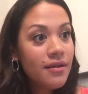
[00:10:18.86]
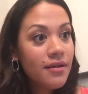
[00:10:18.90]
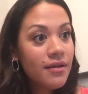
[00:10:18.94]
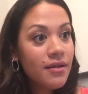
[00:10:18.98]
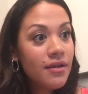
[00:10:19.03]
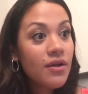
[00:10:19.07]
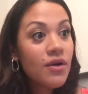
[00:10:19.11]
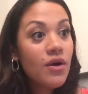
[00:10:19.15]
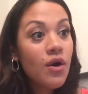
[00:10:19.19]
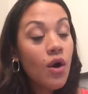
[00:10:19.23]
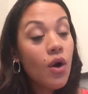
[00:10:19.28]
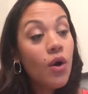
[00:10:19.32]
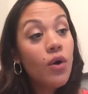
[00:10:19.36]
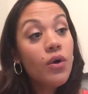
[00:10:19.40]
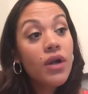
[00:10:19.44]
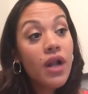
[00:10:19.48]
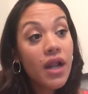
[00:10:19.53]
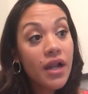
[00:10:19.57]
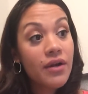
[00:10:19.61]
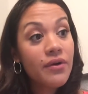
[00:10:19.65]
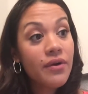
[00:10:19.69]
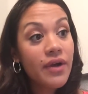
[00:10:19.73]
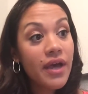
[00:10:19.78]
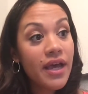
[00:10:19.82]
Hold on,
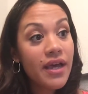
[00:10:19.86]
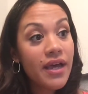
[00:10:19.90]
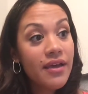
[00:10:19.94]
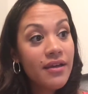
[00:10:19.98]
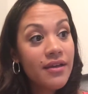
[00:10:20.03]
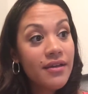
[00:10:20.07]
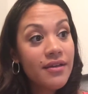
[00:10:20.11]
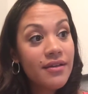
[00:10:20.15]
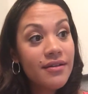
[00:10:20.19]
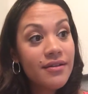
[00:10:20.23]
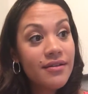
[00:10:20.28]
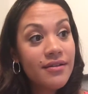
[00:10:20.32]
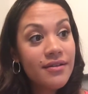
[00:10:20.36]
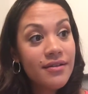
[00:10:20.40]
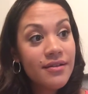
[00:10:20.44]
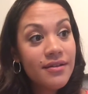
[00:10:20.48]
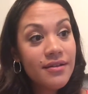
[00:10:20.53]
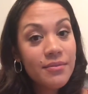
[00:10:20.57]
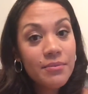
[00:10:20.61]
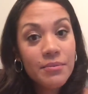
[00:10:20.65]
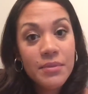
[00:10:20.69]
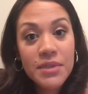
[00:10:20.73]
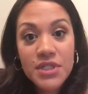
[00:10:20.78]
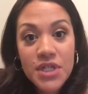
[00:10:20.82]
okay?
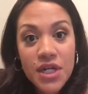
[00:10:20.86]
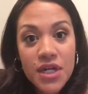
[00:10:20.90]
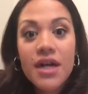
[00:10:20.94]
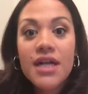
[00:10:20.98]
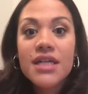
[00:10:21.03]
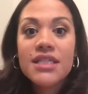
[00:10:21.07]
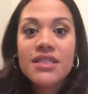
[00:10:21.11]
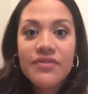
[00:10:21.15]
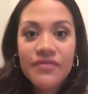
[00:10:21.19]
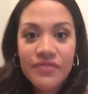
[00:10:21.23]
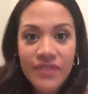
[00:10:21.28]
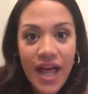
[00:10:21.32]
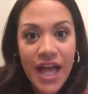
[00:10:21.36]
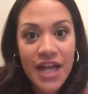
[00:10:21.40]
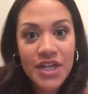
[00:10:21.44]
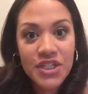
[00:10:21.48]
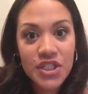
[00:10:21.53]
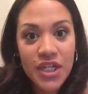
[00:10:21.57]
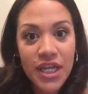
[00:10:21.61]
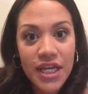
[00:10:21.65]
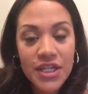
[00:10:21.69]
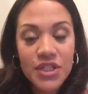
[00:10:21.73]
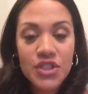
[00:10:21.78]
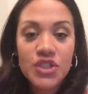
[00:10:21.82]
My daughter has a
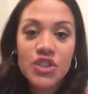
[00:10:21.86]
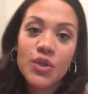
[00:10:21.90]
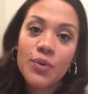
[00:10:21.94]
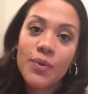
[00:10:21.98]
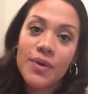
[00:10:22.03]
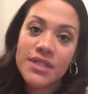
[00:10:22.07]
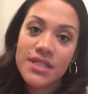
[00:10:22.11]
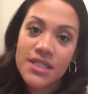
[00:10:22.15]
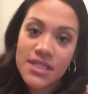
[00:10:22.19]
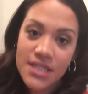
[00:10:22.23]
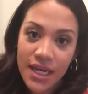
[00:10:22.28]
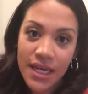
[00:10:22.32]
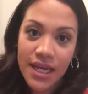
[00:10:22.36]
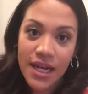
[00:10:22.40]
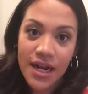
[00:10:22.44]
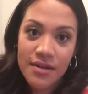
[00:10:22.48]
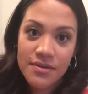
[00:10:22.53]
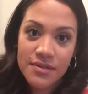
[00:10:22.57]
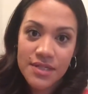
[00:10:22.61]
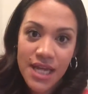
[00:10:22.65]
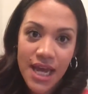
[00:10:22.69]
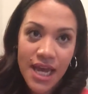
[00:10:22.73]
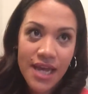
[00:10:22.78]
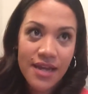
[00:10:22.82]
flashlight and she wants to take it
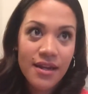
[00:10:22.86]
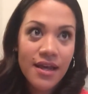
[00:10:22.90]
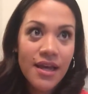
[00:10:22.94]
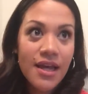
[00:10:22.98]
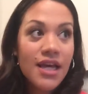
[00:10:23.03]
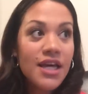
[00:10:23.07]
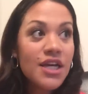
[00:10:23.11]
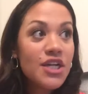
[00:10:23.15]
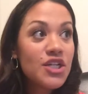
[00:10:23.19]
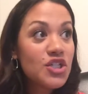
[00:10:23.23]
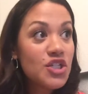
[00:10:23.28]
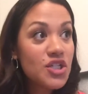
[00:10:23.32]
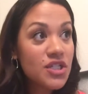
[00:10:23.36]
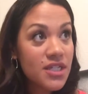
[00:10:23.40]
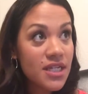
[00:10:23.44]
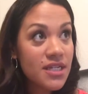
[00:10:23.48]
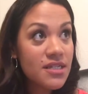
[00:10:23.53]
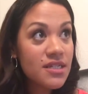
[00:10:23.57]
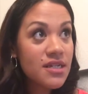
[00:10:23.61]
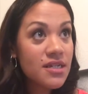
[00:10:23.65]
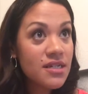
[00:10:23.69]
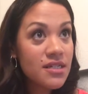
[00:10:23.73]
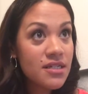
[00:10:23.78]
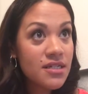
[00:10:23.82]
outside. She says that
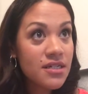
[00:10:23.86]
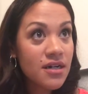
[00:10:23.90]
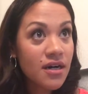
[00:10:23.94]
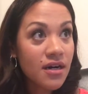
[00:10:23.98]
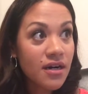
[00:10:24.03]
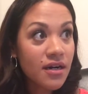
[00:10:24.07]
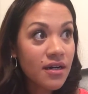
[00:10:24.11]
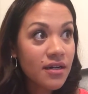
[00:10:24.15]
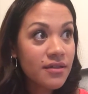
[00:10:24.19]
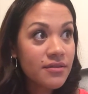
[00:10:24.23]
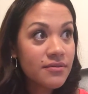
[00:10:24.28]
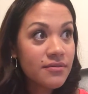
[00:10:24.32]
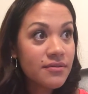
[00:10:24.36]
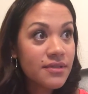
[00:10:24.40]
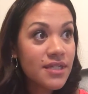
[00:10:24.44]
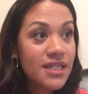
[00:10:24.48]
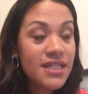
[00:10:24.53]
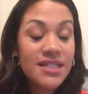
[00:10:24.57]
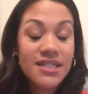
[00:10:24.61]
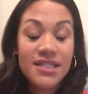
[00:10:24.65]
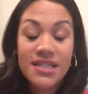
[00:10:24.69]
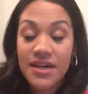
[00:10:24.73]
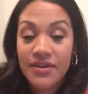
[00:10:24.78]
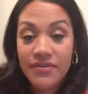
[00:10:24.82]
it's dark. It's
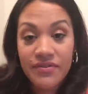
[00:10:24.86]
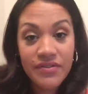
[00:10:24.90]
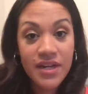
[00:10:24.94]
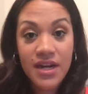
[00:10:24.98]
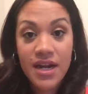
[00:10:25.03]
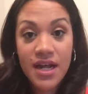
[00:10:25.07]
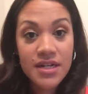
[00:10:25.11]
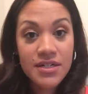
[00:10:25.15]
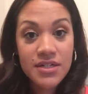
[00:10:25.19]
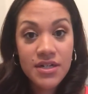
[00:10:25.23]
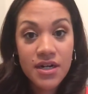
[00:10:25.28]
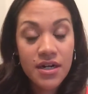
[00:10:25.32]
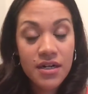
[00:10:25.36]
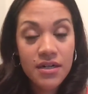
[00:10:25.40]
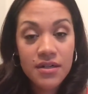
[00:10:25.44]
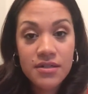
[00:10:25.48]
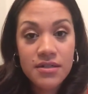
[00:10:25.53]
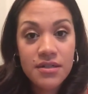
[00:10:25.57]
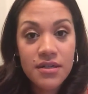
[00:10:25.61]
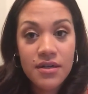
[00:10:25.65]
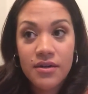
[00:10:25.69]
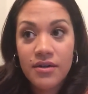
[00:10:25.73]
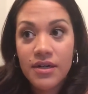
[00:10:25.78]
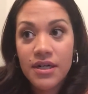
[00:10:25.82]
definitely not dark,
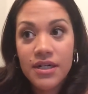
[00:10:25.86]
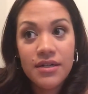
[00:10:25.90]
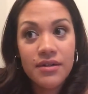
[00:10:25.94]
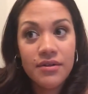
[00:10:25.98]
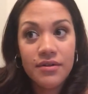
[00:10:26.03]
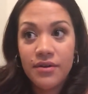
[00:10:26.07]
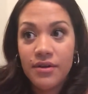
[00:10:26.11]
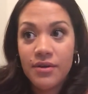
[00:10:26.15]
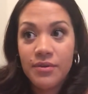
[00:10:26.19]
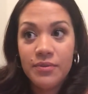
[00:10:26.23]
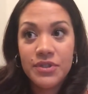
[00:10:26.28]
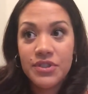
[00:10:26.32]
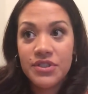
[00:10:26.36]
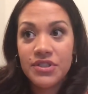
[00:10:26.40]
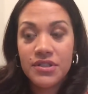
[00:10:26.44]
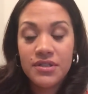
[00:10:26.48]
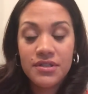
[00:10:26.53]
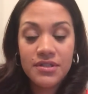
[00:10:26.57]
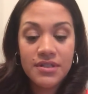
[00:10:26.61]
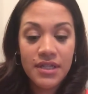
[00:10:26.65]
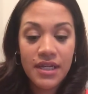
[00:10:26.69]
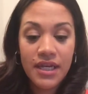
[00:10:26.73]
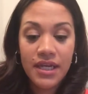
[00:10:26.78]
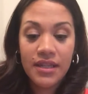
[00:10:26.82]
so I don't know what she's
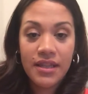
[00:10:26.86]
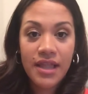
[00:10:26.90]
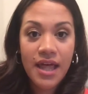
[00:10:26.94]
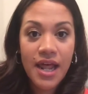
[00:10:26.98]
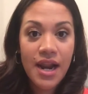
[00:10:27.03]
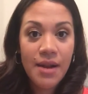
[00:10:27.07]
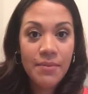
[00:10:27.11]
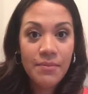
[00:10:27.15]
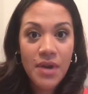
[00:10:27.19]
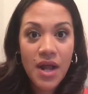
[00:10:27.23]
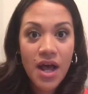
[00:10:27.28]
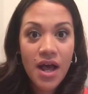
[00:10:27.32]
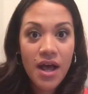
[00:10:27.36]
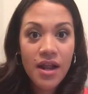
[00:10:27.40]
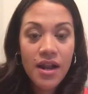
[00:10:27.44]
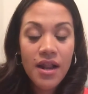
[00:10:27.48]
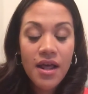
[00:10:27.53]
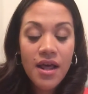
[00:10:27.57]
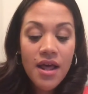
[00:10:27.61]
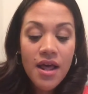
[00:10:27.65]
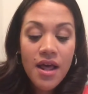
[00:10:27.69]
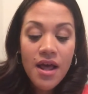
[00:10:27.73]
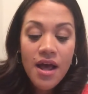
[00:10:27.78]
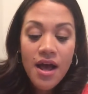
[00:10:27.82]
saying that I'm
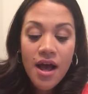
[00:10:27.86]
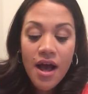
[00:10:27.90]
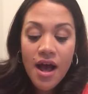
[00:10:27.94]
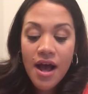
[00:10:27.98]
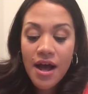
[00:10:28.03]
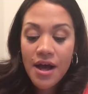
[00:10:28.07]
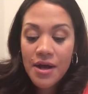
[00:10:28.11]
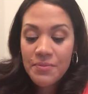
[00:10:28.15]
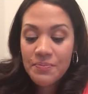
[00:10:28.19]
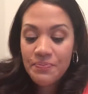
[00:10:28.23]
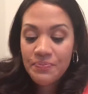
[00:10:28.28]
not.